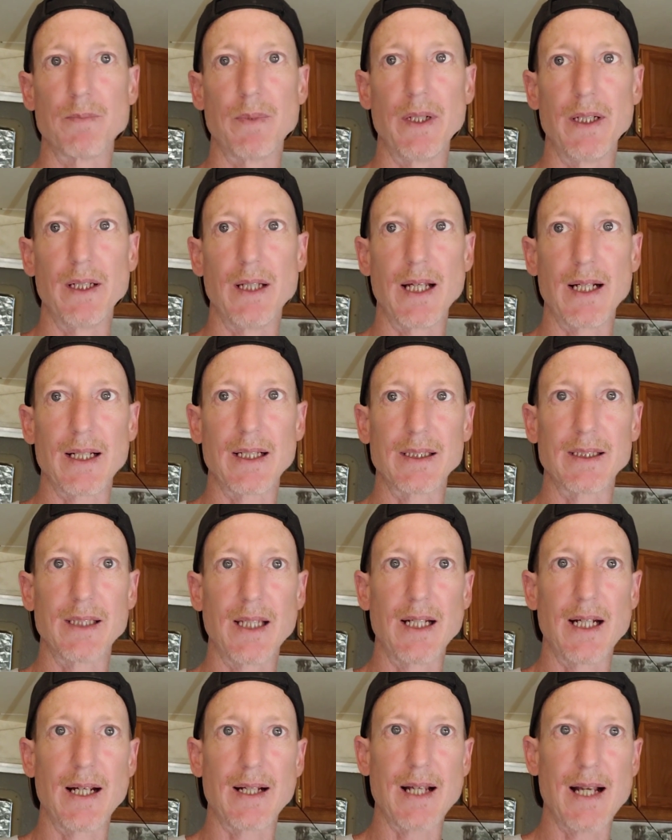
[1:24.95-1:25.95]
But like I
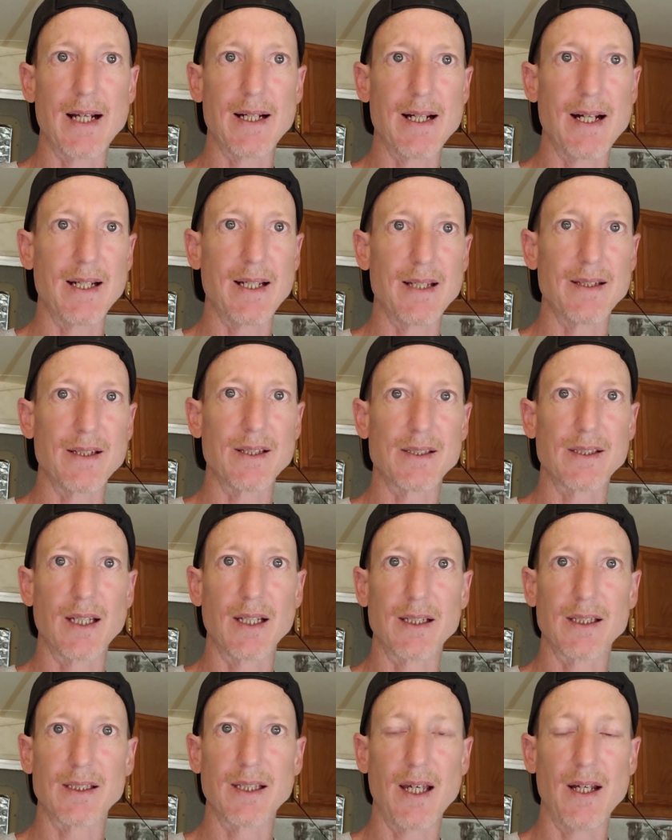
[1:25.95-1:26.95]
said, I got to get this
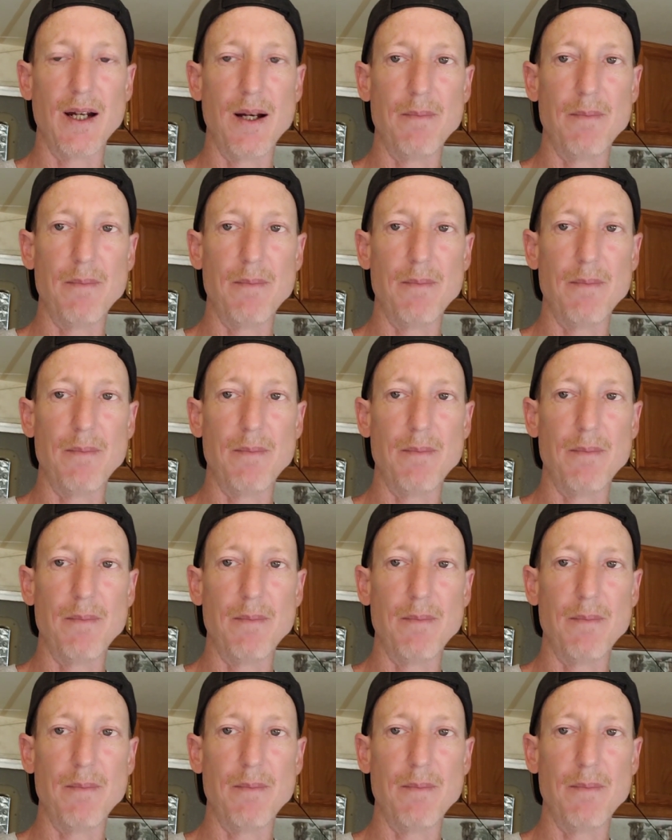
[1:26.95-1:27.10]
thing set